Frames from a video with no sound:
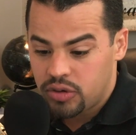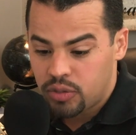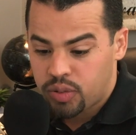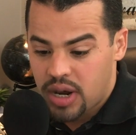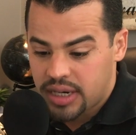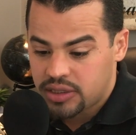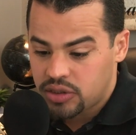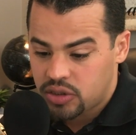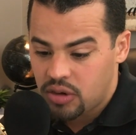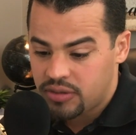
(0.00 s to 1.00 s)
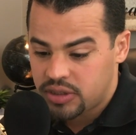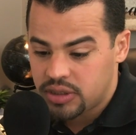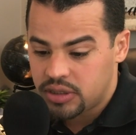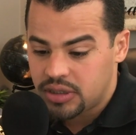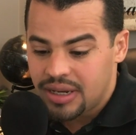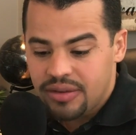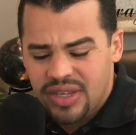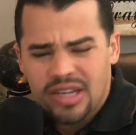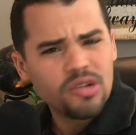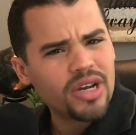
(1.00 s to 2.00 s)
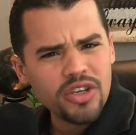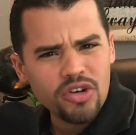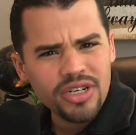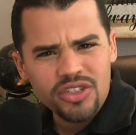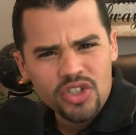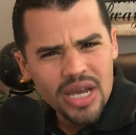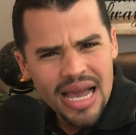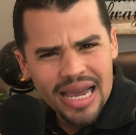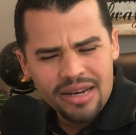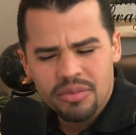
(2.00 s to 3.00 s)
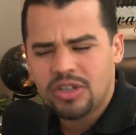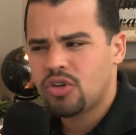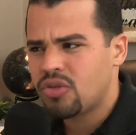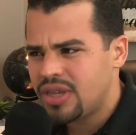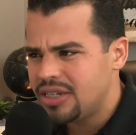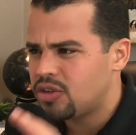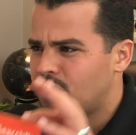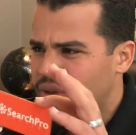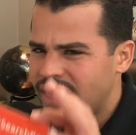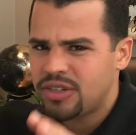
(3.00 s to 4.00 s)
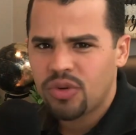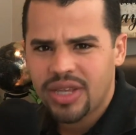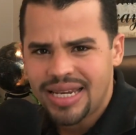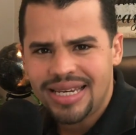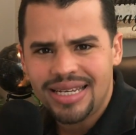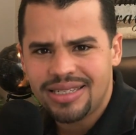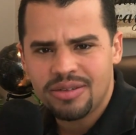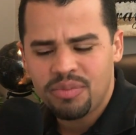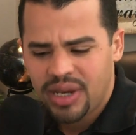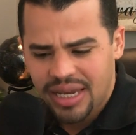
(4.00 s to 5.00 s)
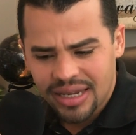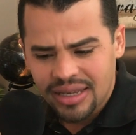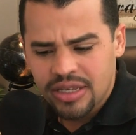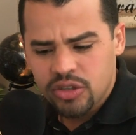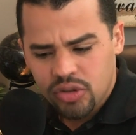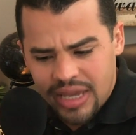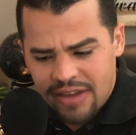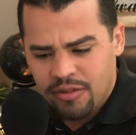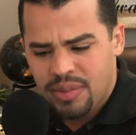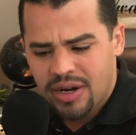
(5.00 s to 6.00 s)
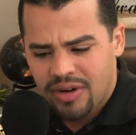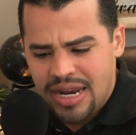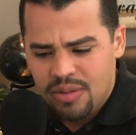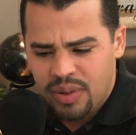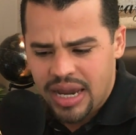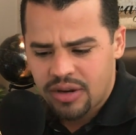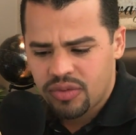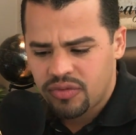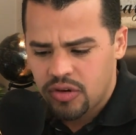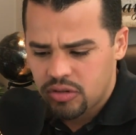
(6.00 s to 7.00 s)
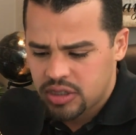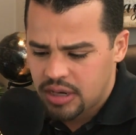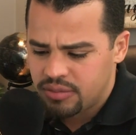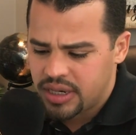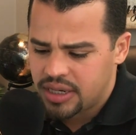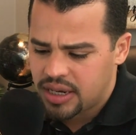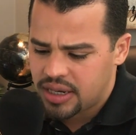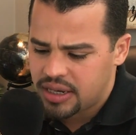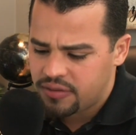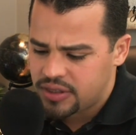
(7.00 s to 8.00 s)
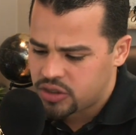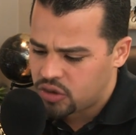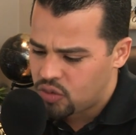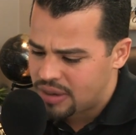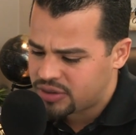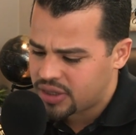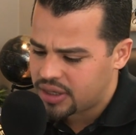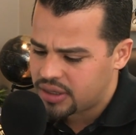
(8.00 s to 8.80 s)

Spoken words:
your products and services, they can look at your design, make sure things are placed where they need to be, so they have a better impact when folk come and visit your website.